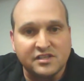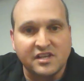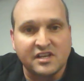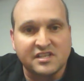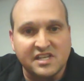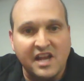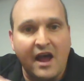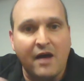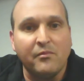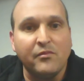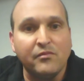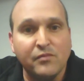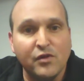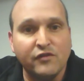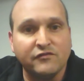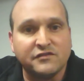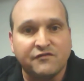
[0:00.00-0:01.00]
This now
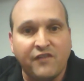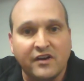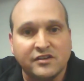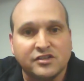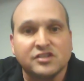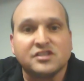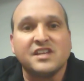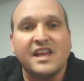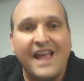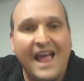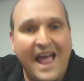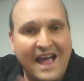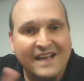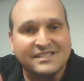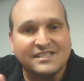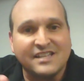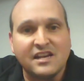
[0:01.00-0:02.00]
moves Funchess
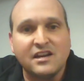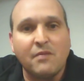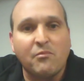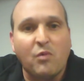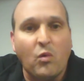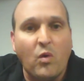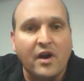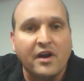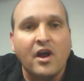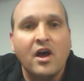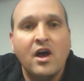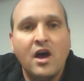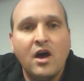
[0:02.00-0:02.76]
as the number 1